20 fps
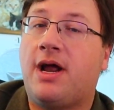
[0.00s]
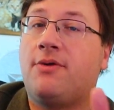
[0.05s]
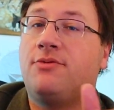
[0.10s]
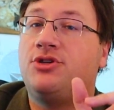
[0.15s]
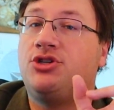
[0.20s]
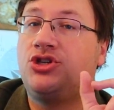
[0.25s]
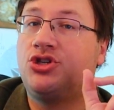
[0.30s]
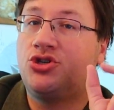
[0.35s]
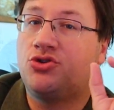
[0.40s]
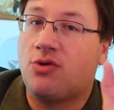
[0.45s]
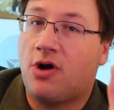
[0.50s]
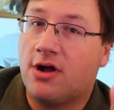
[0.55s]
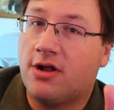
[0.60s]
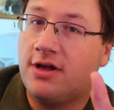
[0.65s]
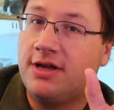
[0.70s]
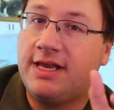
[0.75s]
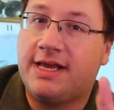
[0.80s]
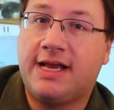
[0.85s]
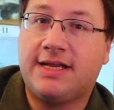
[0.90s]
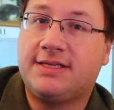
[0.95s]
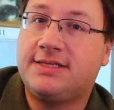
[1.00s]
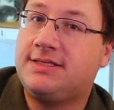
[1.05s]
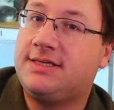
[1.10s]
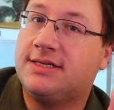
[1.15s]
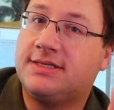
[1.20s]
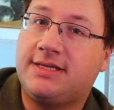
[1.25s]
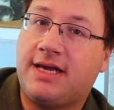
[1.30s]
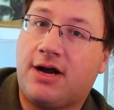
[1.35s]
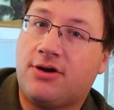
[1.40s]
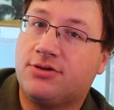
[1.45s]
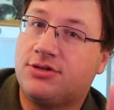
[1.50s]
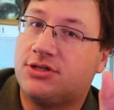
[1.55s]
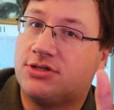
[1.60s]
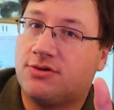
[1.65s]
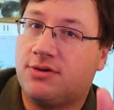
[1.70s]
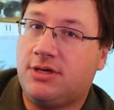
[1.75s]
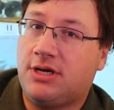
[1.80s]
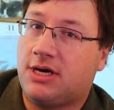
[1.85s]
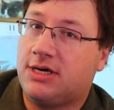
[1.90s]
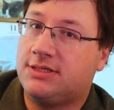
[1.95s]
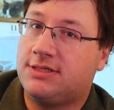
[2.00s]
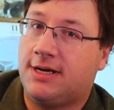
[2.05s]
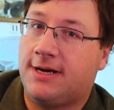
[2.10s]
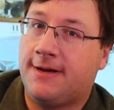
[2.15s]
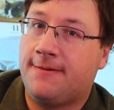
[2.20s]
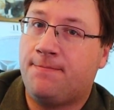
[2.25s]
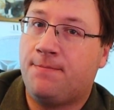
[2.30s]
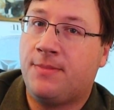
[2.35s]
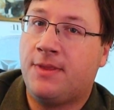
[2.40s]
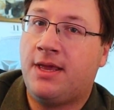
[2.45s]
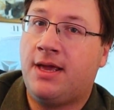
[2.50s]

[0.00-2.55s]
I was struggling to get to 6 hours of screen on time,